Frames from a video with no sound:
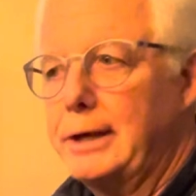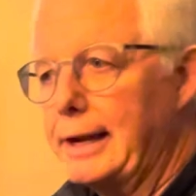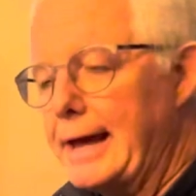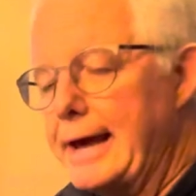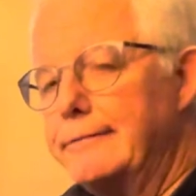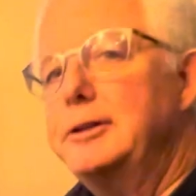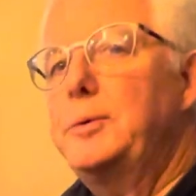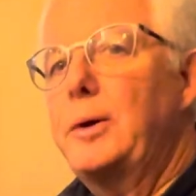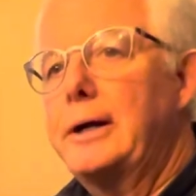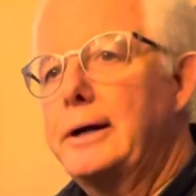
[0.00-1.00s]
and
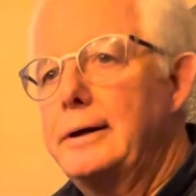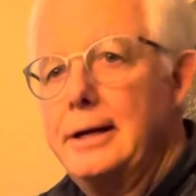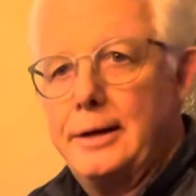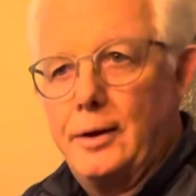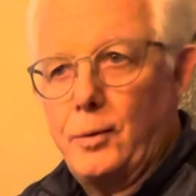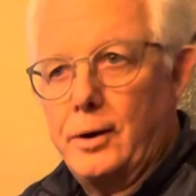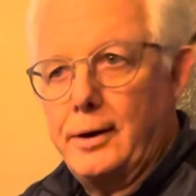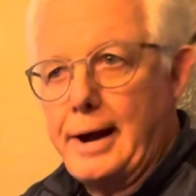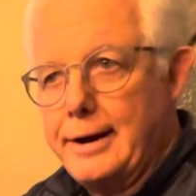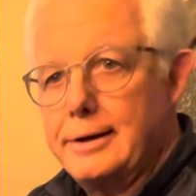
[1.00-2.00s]
everywhere where
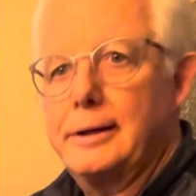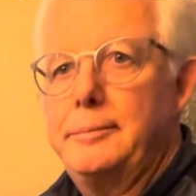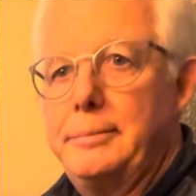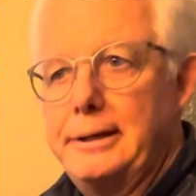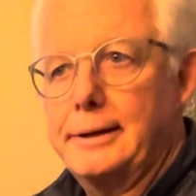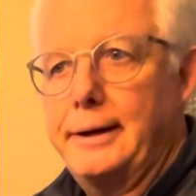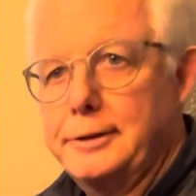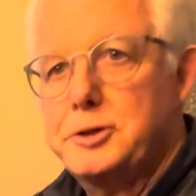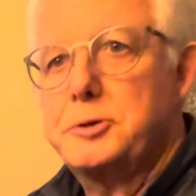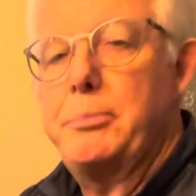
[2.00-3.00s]
air can be
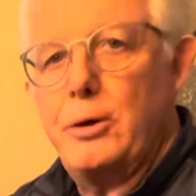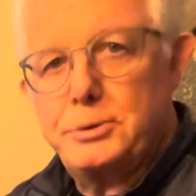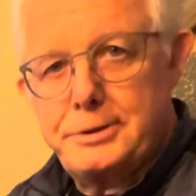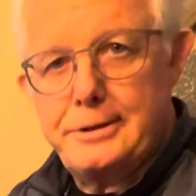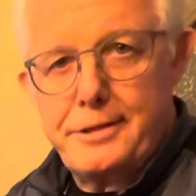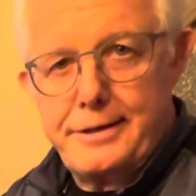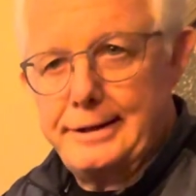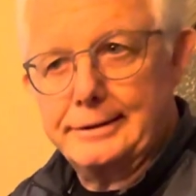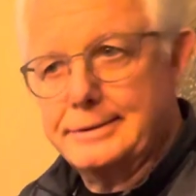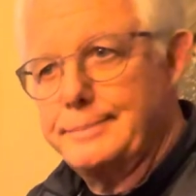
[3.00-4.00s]
exposed to
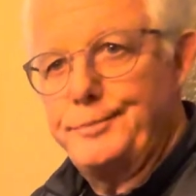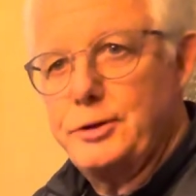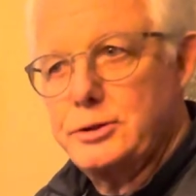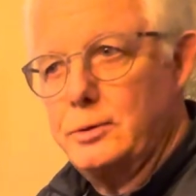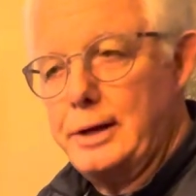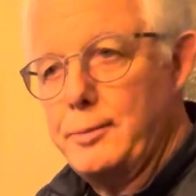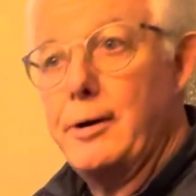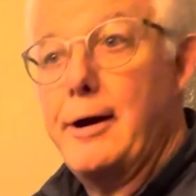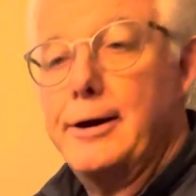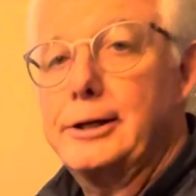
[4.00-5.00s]
things, so anywhere
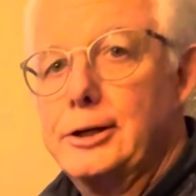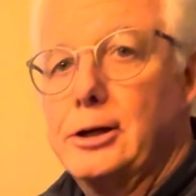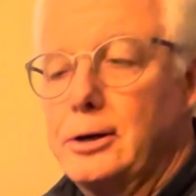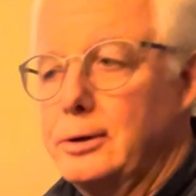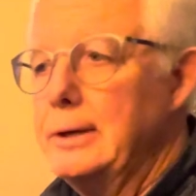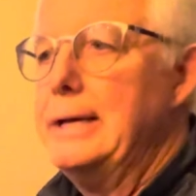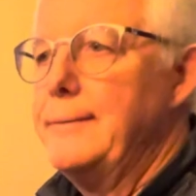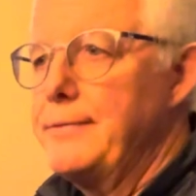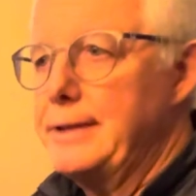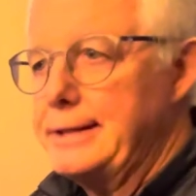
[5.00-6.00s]
air can go,
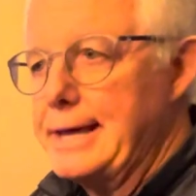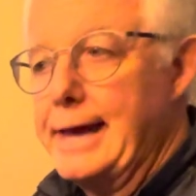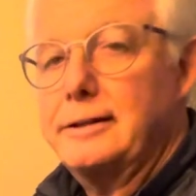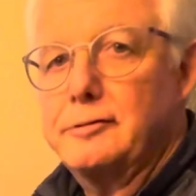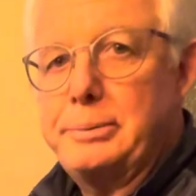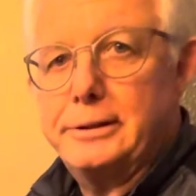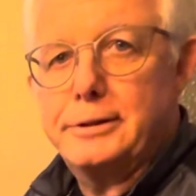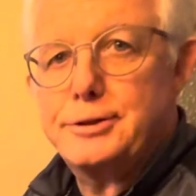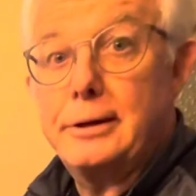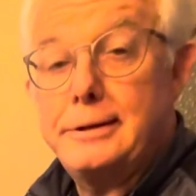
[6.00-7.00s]
then the ActivePure
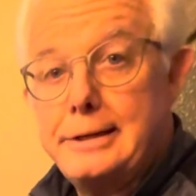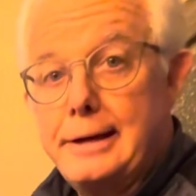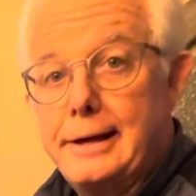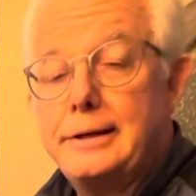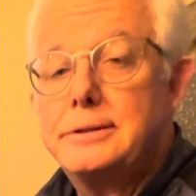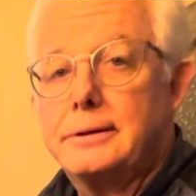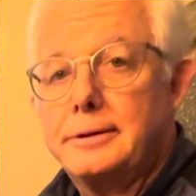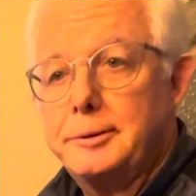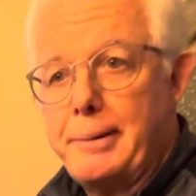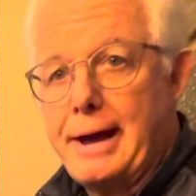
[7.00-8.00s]
is going to denature
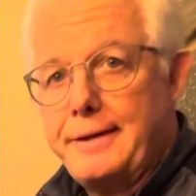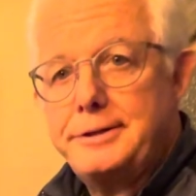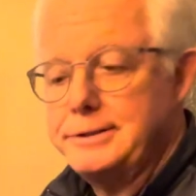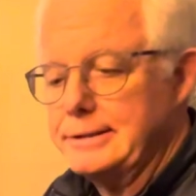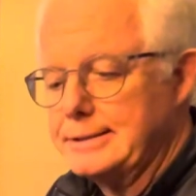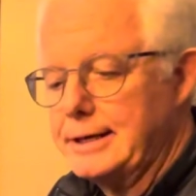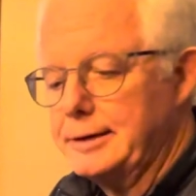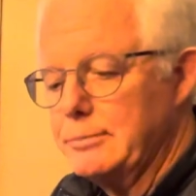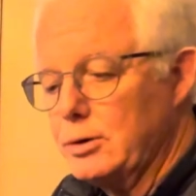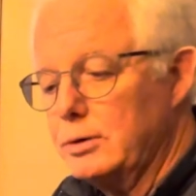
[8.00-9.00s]
the pathogens like
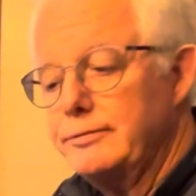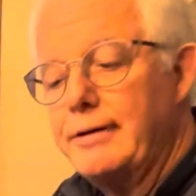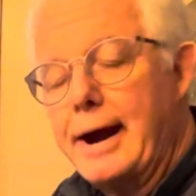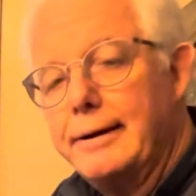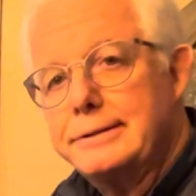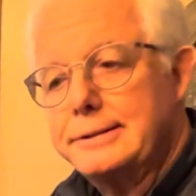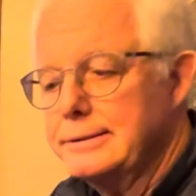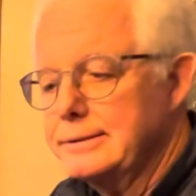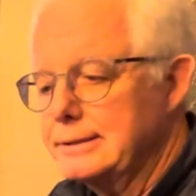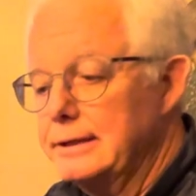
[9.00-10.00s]
mold,
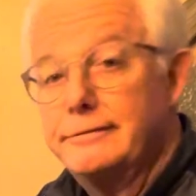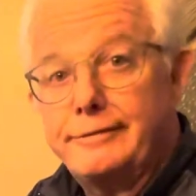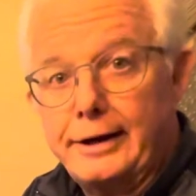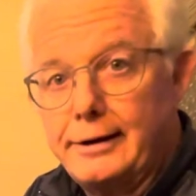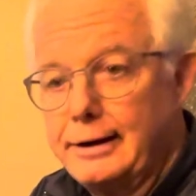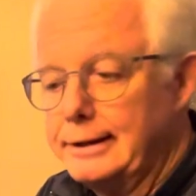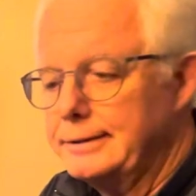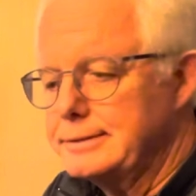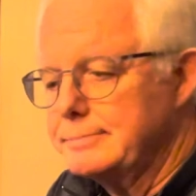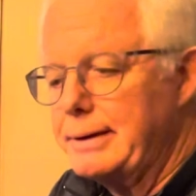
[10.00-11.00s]
viruses,
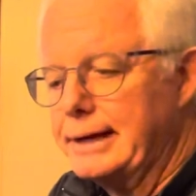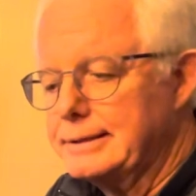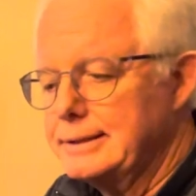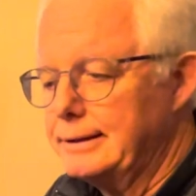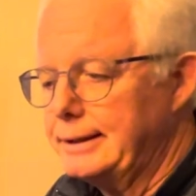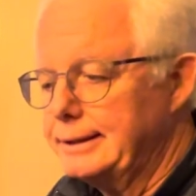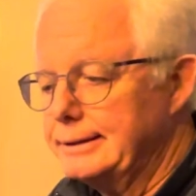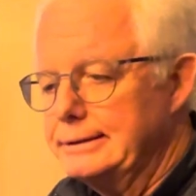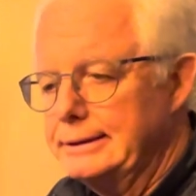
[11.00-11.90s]
variants, bacteria,